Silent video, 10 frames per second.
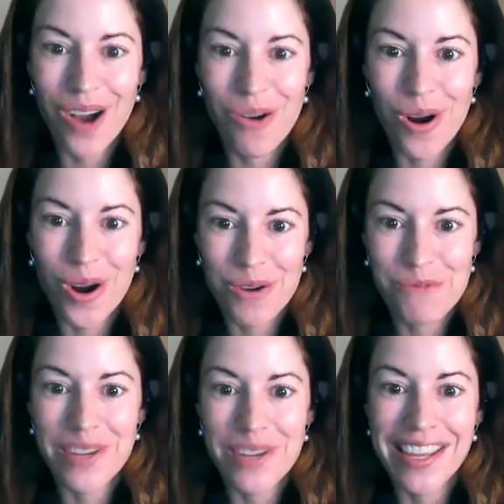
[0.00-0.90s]
how
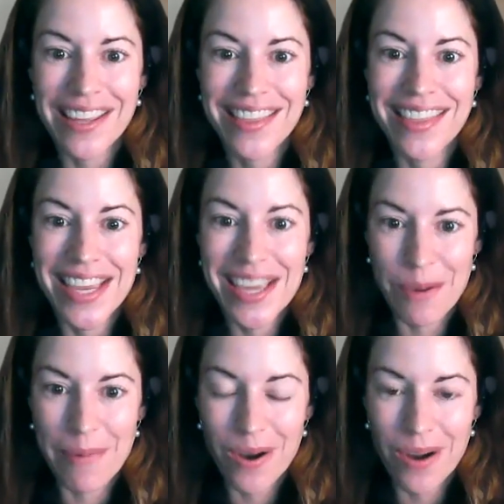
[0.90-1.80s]
are we
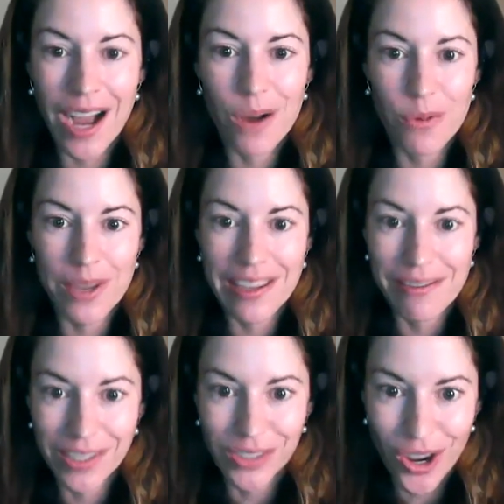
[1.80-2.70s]
thinking about how we
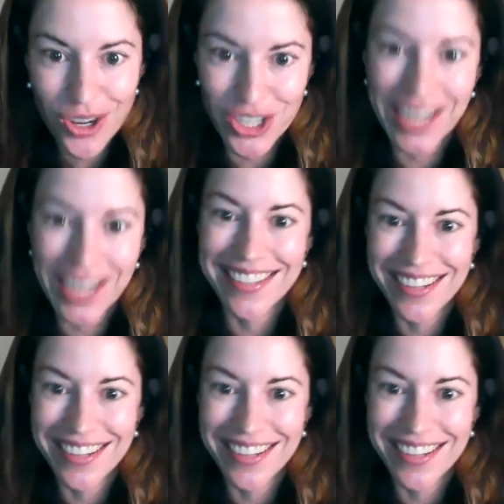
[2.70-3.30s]
even launch it